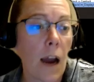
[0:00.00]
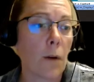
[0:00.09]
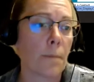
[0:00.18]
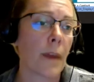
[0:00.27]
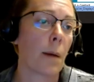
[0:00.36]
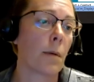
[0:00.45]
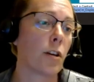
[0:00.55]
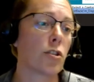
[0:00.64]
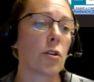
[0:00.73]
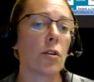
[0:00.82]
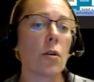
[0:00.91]
Now, I'm going
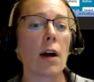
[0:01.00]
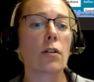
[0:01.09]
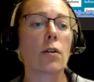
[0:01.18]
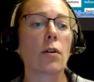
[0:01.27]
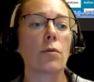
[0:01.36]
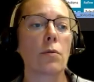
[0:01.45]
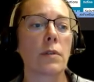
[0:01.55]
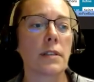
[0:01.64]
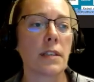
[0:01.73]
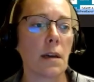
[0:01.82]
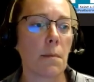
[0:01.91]
to show you how to go through the
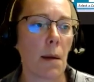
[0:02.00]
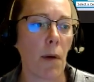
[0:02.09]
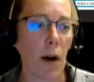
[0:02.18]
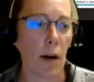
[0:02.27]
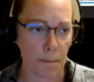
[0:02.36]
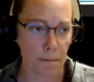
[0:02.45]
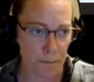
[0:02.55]
CMA part.